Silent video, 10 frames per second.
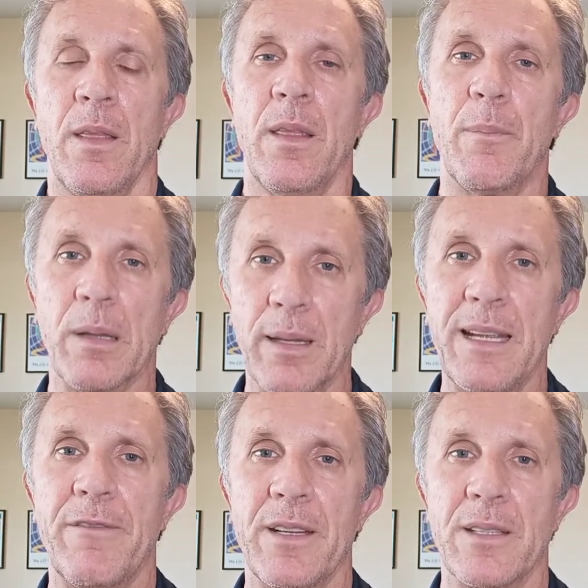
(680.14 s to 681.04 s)
the
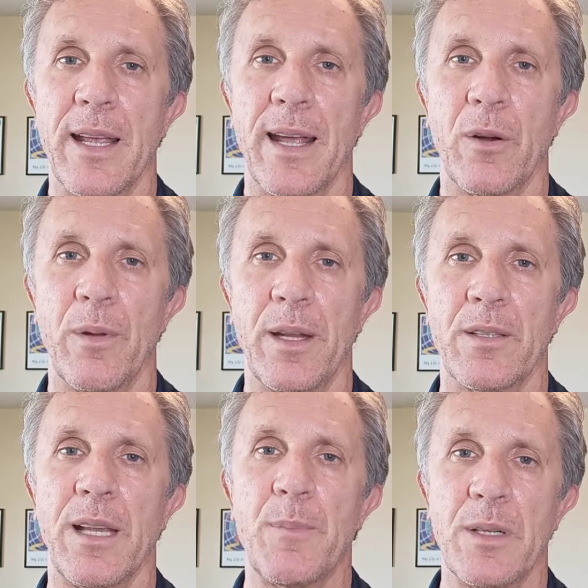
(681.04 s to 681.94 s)
belief is that, or the
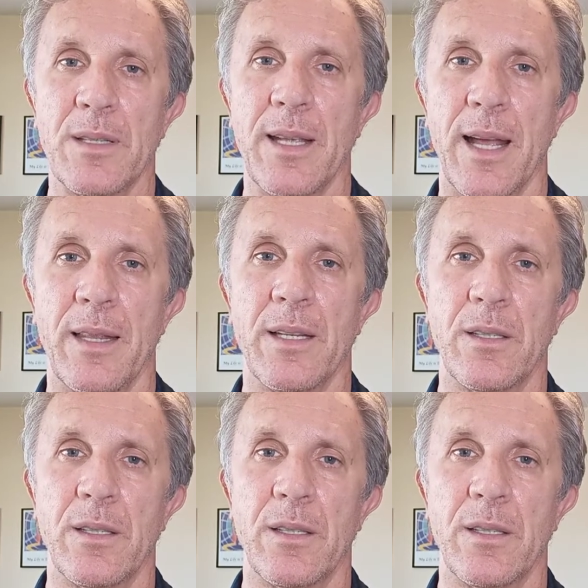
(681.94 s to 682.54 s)
assumption is that